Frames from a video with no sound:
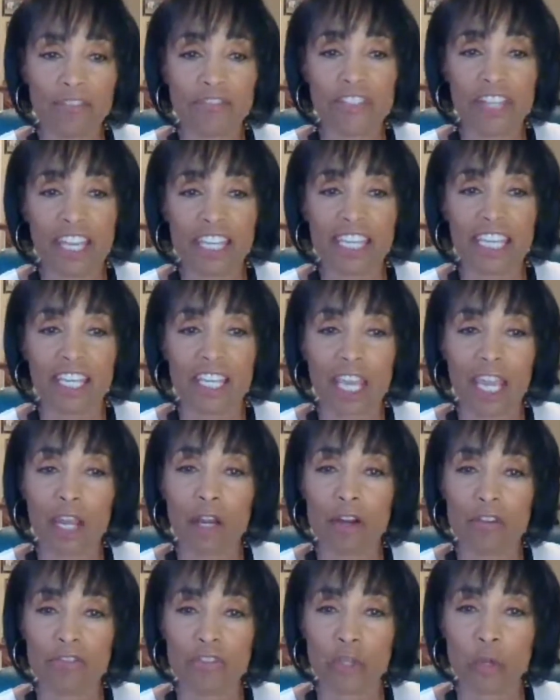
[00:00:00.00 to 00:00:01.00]
I've taken
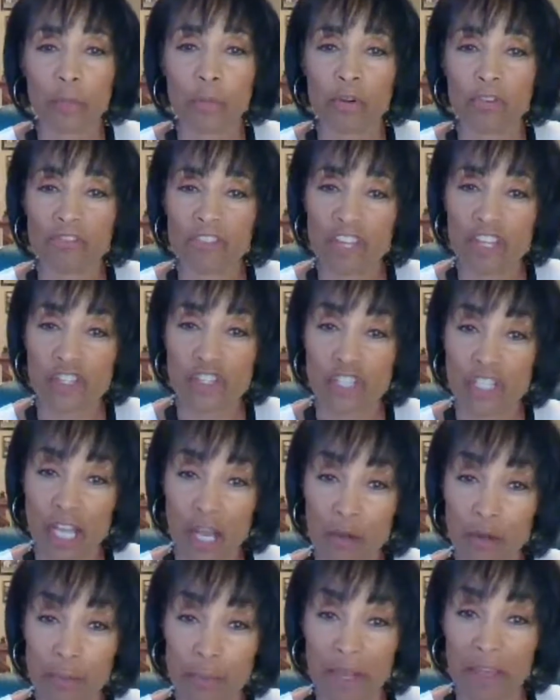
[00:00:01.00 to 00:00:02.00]
care of your provision.
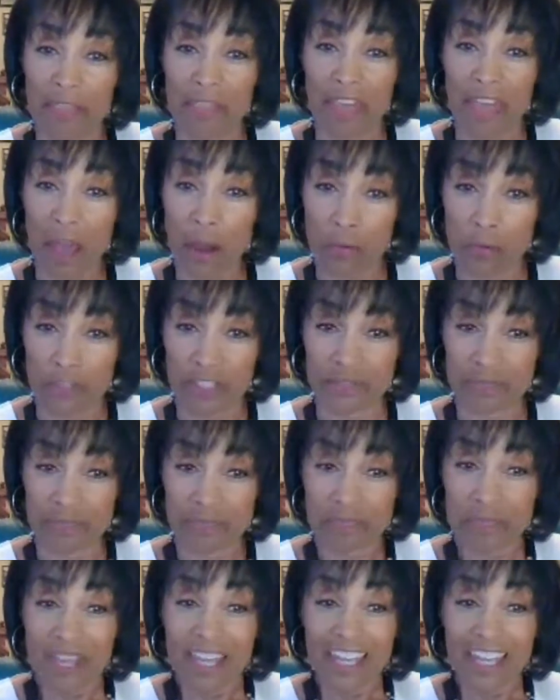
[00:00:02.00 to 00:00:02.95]
How about that one?